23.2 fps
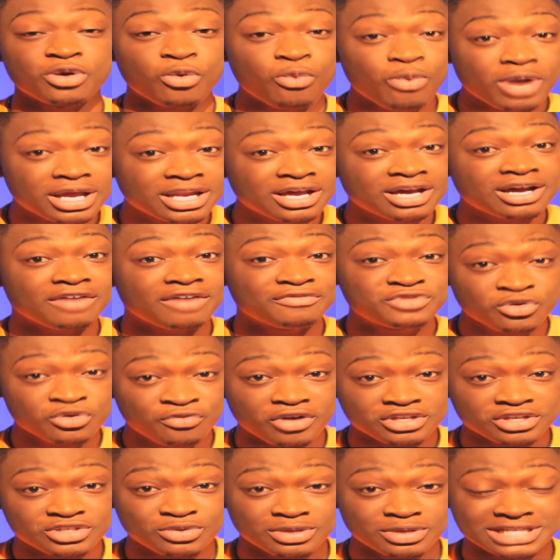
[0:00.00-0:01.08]
The winner of
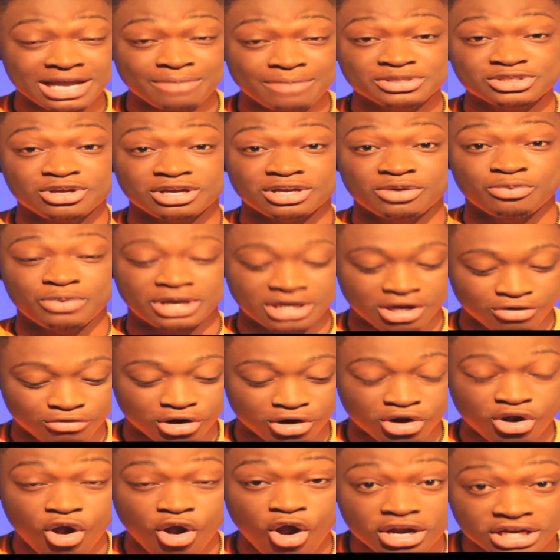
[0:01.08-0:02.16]
242Untapped is going to win a
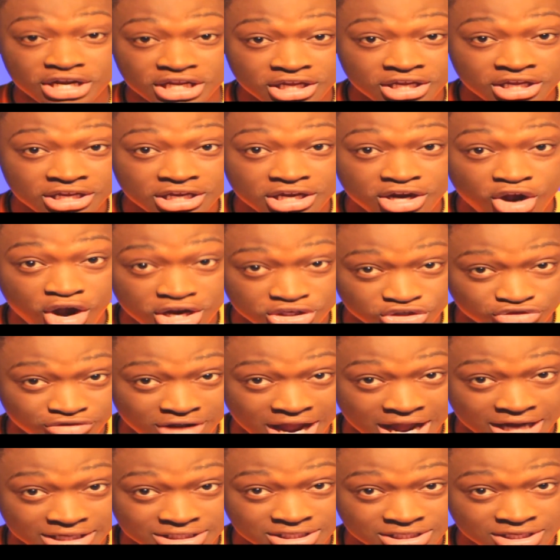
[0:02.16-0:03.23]
recording
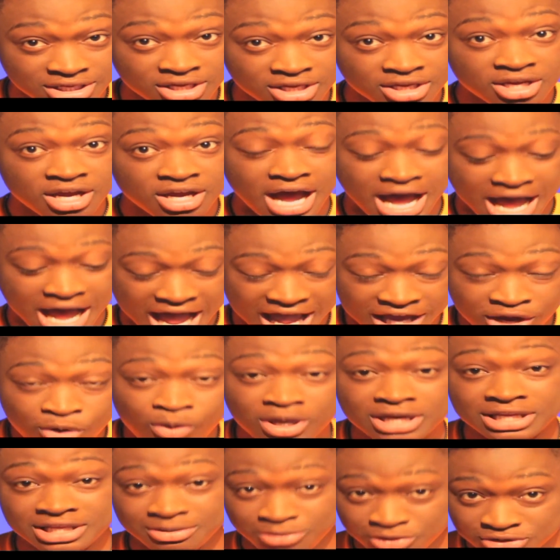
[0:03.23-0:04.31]
contract, a high
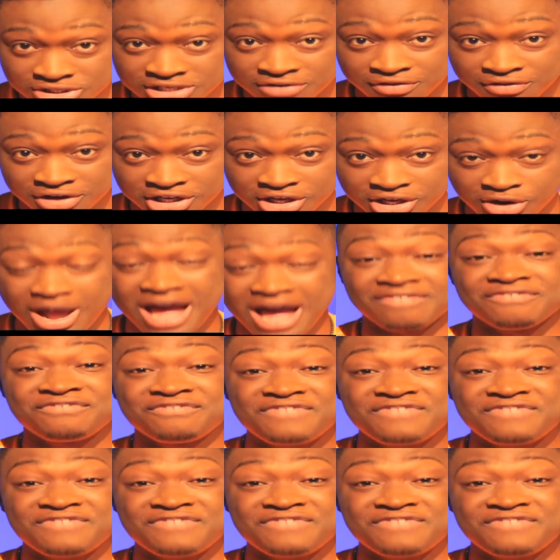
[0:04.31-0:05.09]
quality music video, and